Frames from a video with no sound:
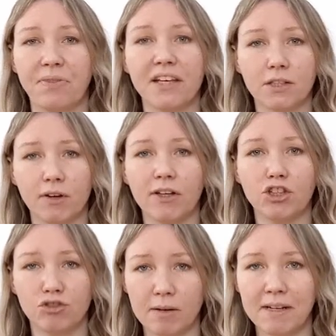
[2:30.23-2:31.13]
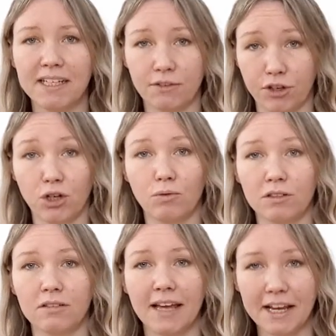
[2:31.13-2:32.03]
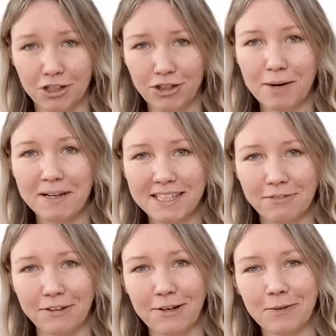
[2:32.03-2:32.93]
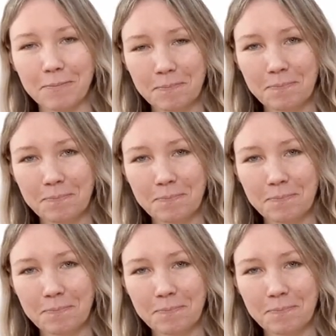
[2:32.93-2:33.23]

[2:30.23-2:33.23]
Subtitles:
This felt extremely difficult, extremely difficult.